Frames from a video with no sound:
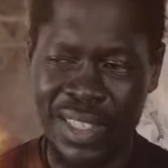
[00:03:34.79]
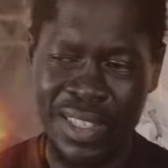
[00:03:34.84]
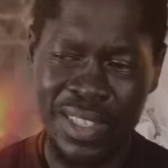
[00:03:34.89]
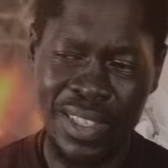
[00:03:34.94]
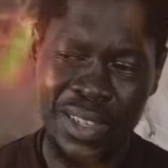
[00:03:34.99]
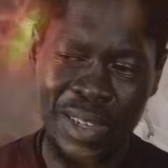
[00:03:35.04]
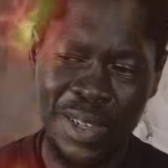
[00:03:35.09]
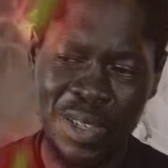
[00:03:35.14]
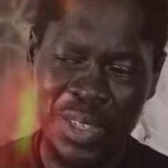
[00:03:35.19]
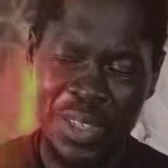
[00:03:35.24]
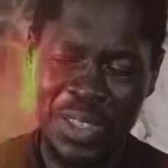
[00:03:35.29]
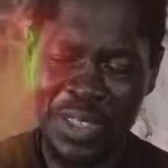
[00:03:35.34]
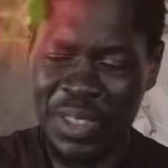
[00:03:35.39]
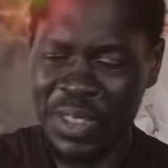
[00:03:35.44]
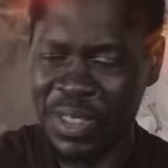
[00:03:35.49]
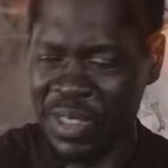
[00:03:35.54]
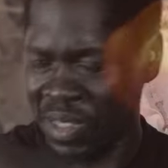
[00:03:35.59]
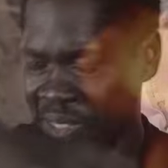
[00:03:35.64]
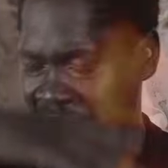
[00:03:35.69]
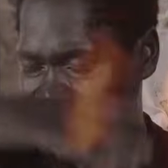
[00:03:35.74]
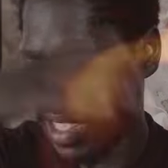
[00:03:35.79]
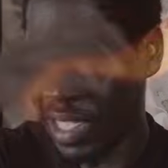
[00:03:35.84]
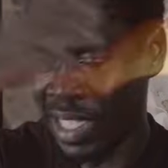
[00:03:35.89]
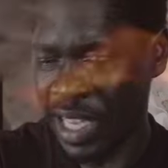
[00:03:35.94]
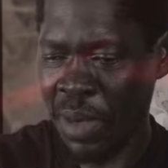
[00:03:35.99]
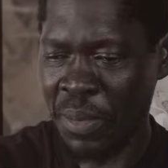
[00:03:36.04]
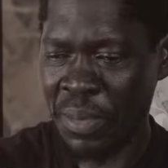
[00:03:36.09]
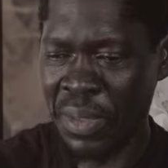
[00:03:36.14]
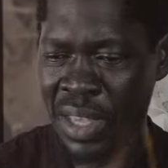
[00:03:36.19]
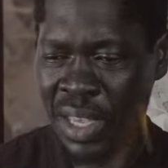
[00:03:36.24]
is also
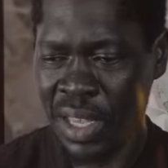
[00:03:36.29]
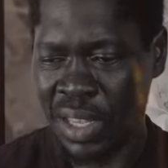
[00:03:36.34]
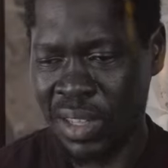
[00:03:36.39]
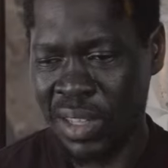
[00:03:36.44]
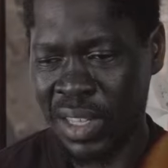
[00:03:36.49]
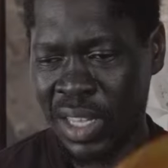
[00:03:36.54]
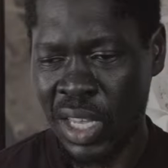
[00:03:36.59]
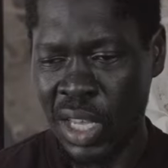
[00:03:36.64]
something